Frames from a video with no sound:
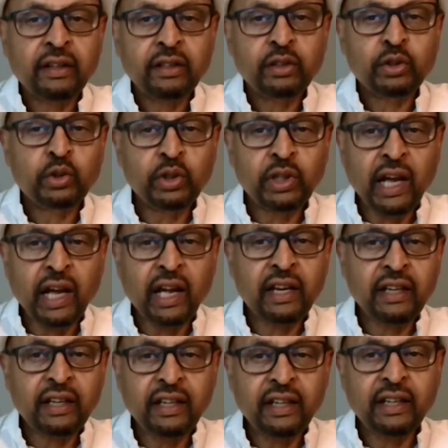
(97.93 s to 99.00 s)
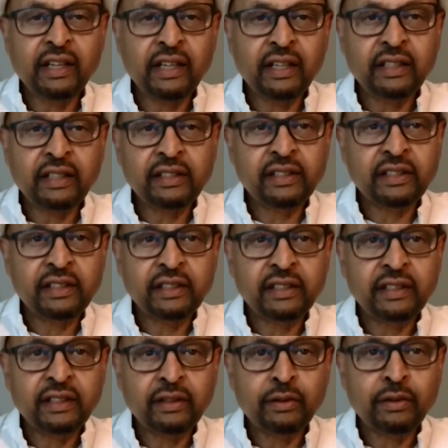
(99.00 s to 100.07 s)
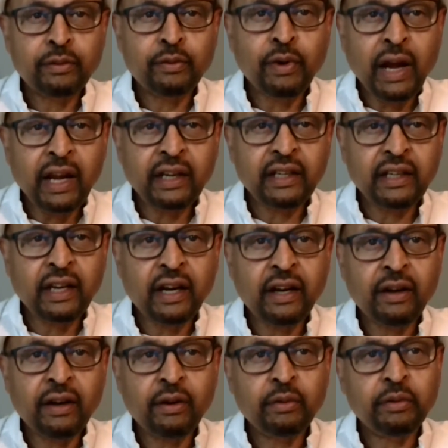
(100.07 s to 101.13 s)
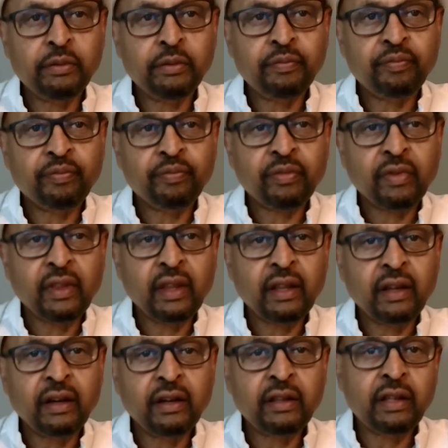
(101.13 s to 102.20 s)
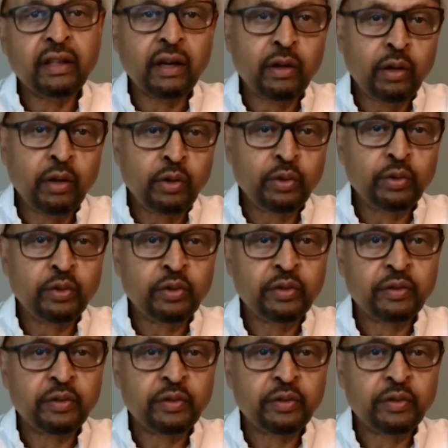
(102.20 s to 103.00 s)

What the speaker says: Sudan is right now the glue